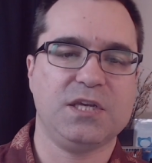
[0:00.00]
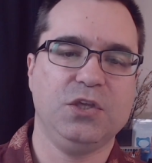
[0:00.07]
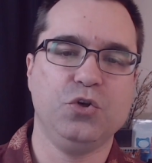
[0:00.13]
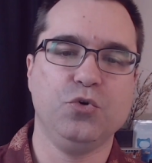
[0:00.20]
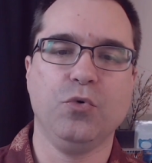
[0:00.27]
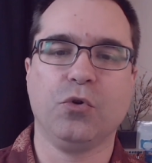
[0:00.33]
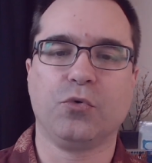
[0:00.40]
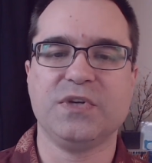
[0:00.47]
you
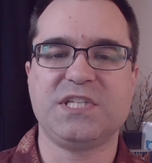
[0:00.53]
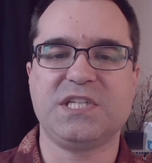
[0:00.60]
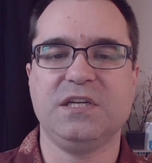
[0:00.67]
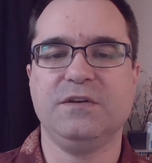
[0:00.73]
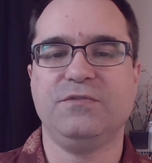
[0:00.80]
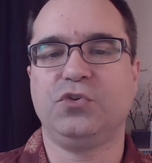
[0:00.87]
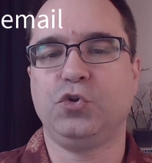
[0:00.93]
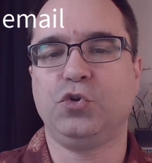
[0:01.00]
will
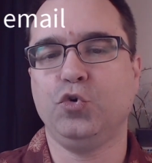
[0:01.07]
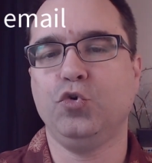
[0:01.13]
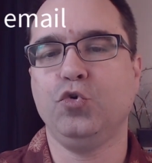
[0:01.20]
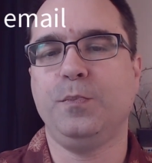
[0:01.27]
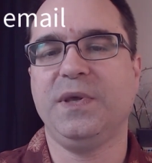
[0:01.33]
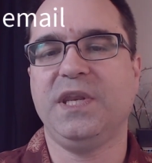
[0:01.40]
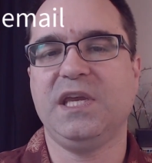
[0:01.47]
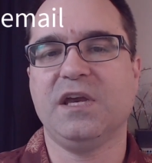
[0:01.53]
receive 2
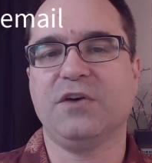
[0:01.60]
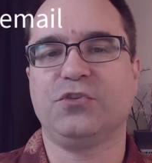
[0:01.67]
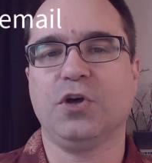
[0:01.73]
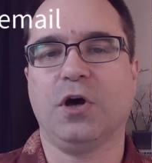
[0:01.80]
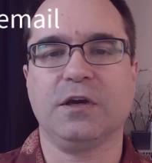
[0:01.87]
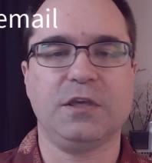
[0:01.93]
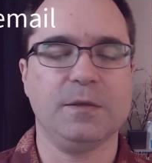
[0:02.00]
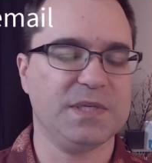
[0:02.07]
PDF
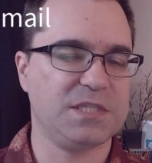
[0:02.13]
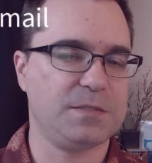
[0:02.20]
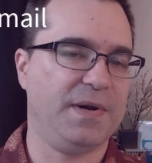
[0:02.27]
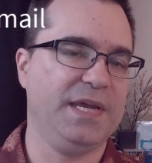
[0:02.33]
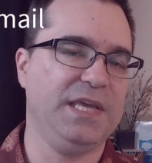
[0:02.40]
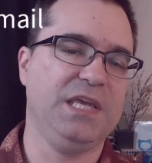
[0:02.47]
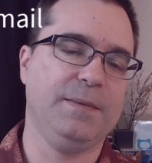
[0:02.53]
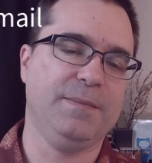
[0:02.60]
documents
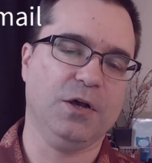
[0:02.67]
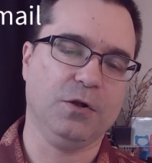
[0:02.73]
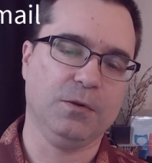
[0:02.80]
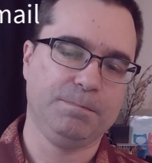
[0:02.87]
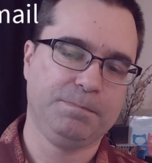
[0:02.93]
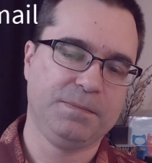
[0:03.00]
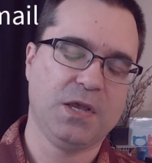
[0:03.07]
by email,